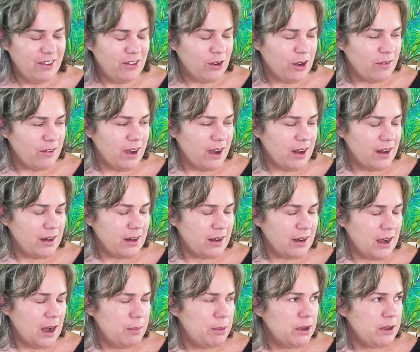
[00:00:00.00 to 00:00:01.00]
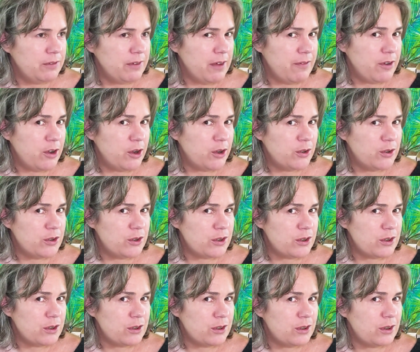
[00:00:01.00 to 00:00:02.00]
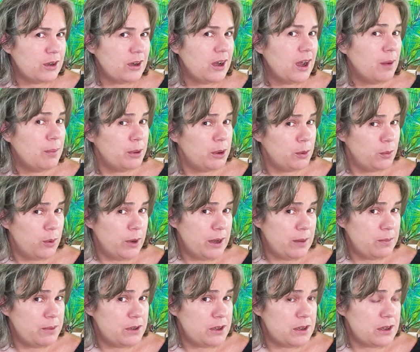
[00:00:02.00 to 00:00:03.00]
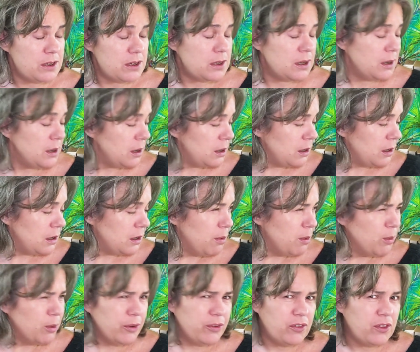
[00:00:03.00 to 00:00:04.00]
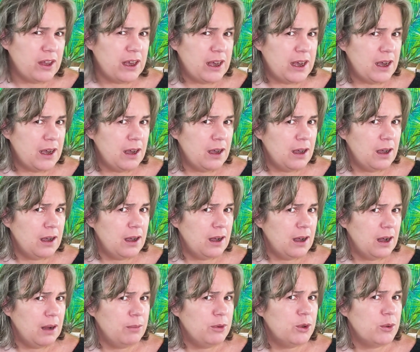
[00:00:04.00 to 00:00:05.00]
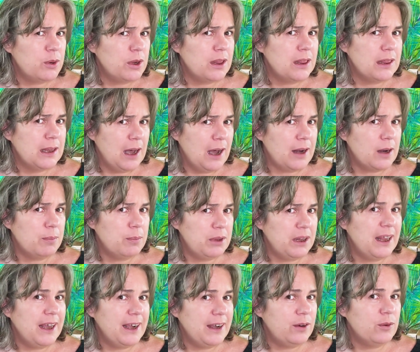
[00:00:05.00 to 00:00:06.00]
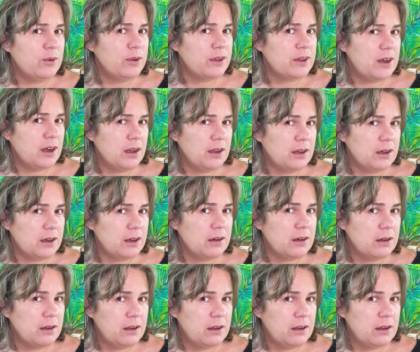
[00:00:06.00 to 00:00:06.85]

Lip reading: So I've got a couple of FOs, a couple of whips, but mostly I'm doing a lot of playing with color.